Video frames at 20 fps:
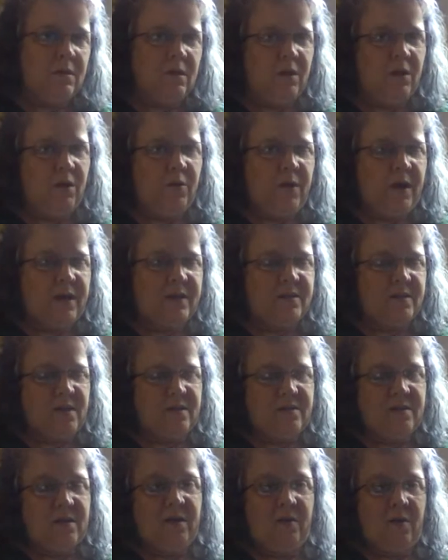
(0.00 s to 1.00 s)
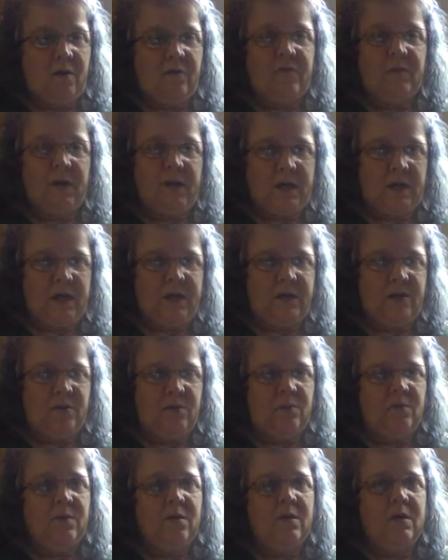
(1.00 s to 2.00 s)
you know, excess cut off like I
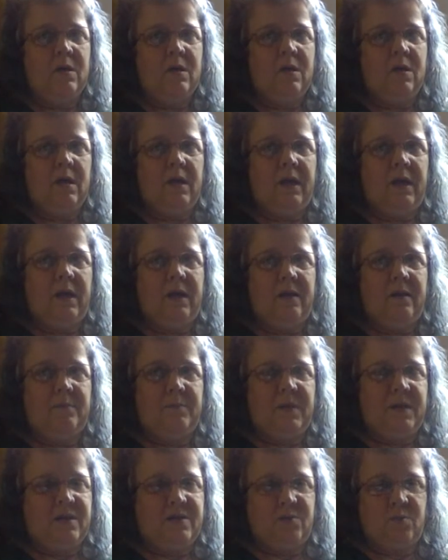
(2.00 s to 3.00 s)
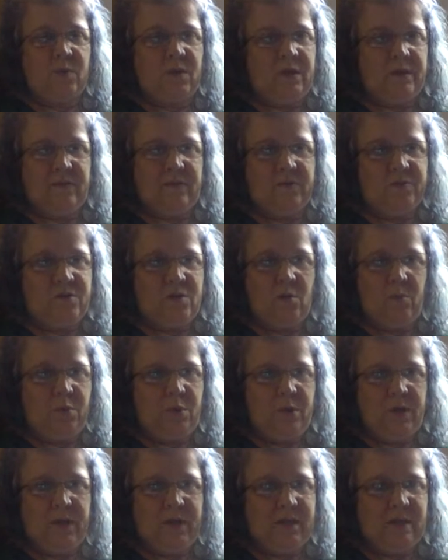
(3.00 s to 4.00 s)
do and because really there's no
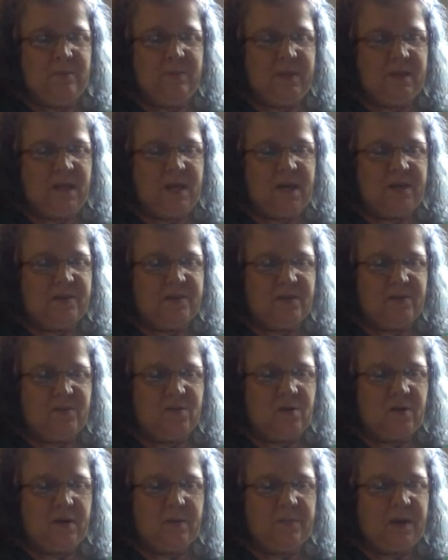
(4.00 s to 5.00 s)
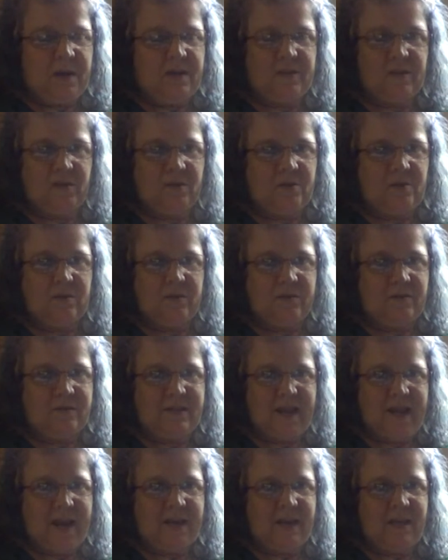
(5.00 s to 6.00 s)
point in keeping the excess on it makes it
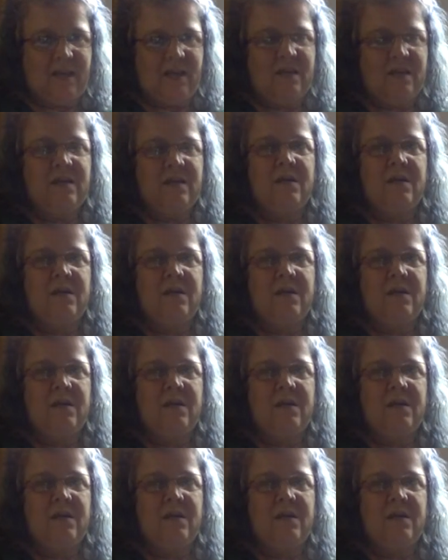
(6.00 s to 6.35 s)
tacky